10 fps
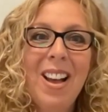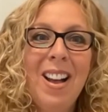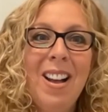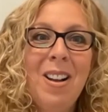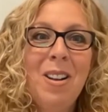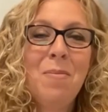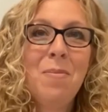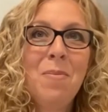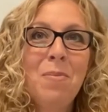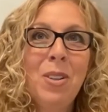
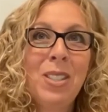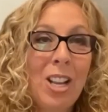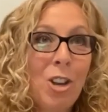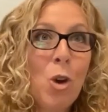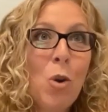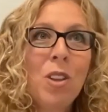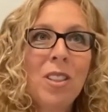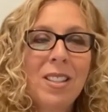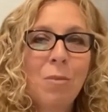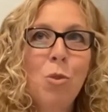because I know
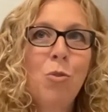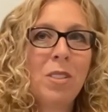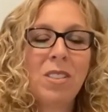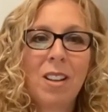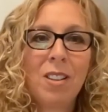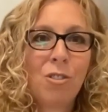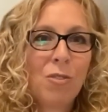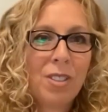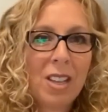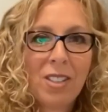that this movement started around
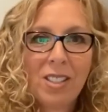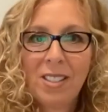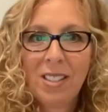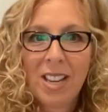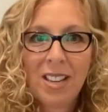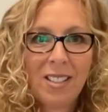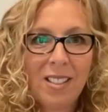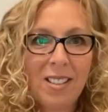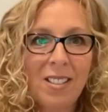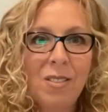the 70s and
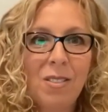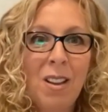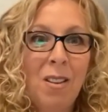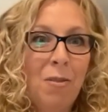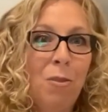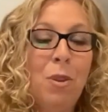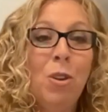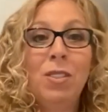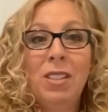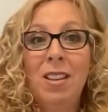80s. For me,
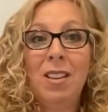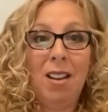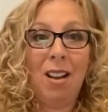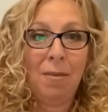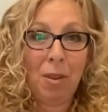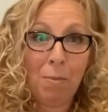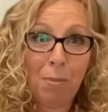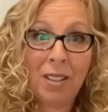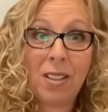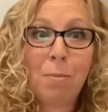obviously, I
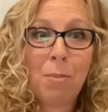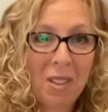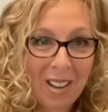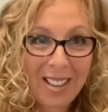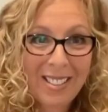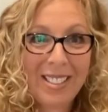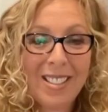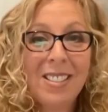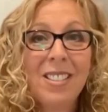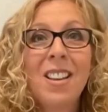picked up in the
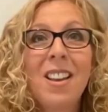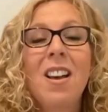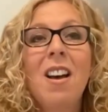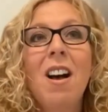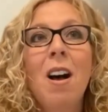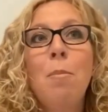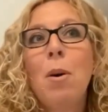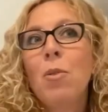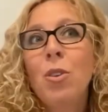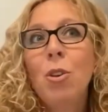90s,
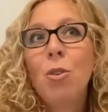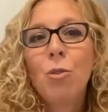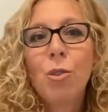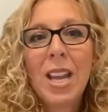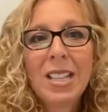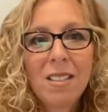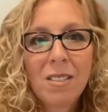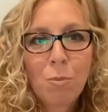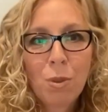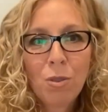but created
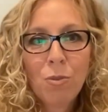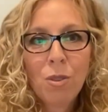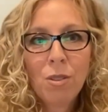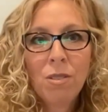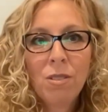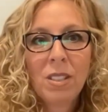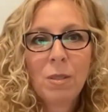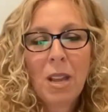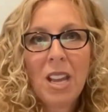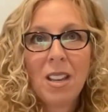this beautiful
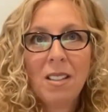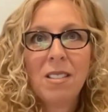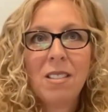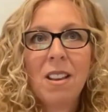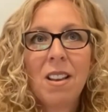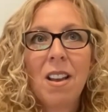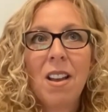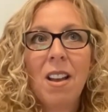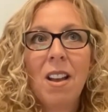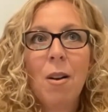space,
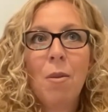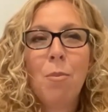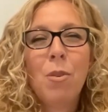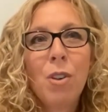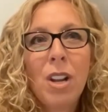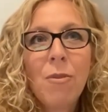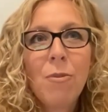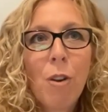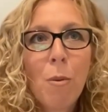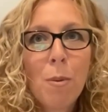but really
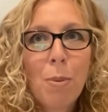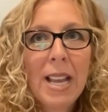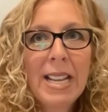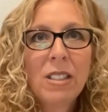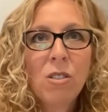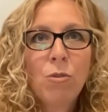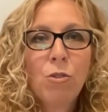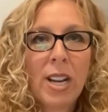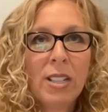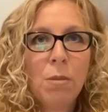from a place of
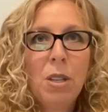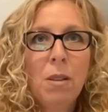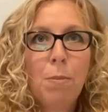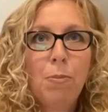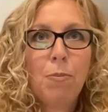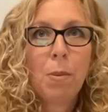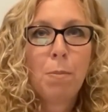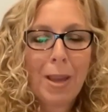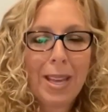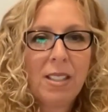trying to meet the
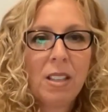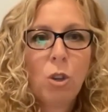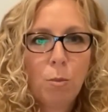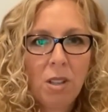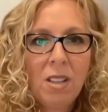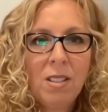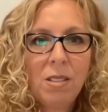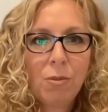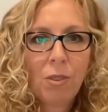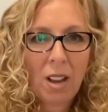basic human needs
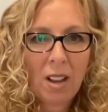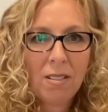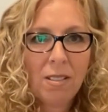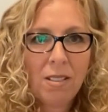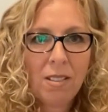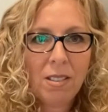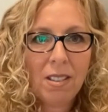of clients.